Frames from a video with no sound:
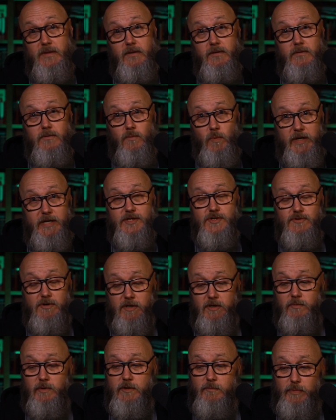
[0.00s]
we
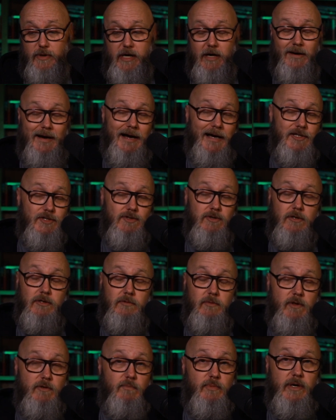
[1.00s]
struggle with prayer. I struggle
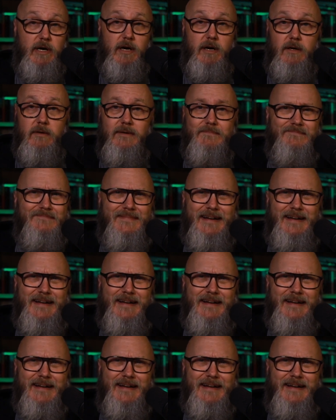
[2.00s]
with prayer.